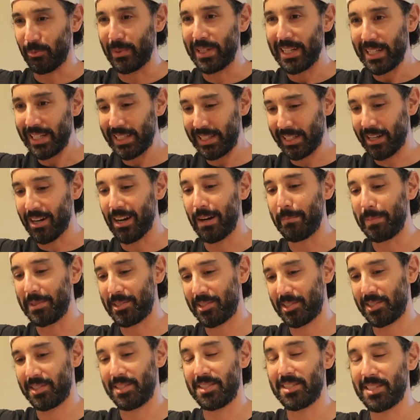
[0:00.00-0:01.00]
we need to get the
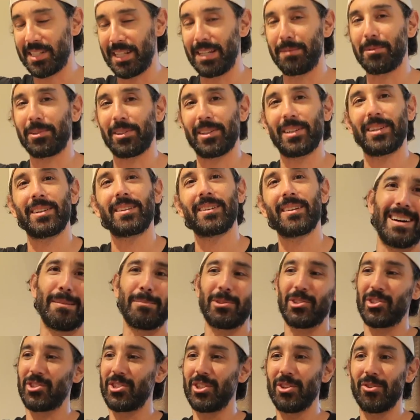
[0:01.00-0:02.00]
carpets steam cleaned.
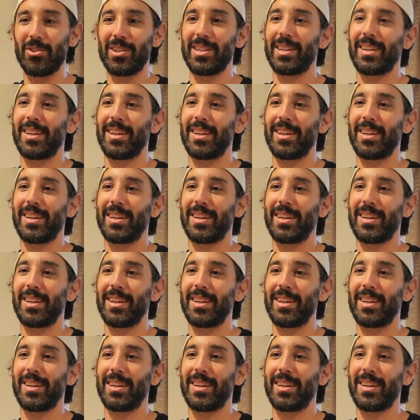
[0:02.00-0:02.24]
I'm just doing